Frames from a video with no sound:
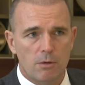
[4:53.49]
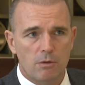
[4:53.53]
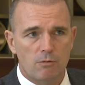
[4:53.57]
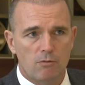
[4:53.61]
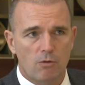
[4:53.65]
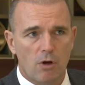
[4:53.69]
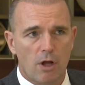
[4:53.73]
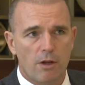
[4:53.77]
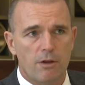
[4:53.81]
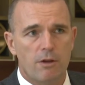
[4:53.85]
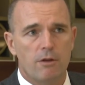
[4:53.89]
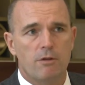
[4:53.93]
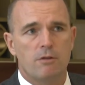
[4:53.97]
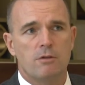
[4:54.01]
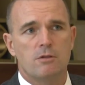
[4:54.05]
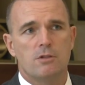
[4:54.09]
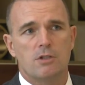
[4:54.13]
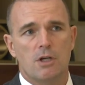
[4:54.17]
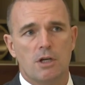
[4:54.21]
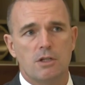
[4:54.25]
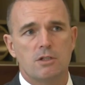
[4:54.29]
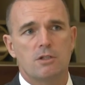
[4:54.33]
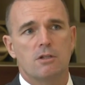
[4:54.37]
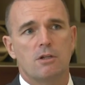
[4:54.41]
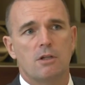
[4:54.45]
rather than
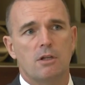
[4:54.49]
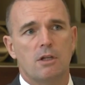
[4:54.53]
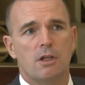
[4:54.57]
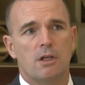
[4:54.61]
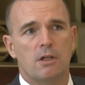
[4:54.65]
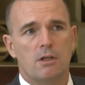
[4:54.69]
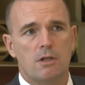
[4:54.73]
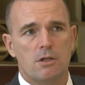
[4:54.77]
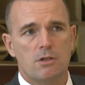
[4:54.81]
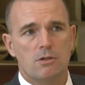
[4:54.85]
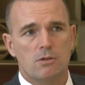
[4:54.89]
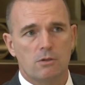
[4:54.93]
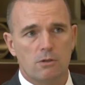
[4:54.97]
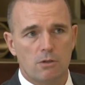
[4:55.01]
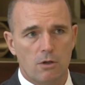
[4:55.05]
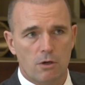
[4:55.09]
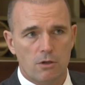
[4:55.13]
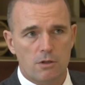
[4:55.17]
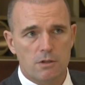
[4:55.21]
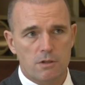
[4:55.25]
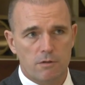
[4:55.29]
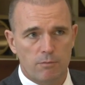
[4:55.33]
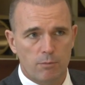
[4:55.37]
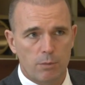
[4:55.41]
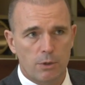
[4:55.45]
just the initial
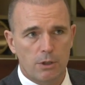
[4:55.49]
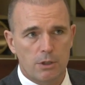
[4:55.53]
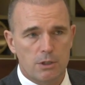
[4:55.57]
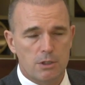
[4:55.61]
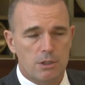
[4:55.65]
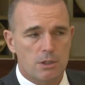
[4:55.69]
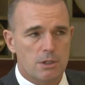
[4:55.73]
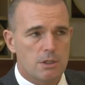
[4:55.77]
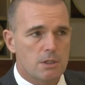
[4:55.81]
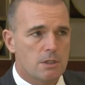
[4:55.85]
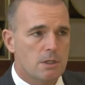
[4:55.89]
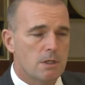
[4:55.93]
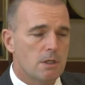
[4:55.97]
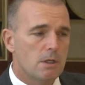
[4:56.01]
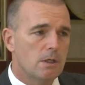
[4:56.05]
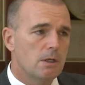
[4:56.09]
cost of purchase.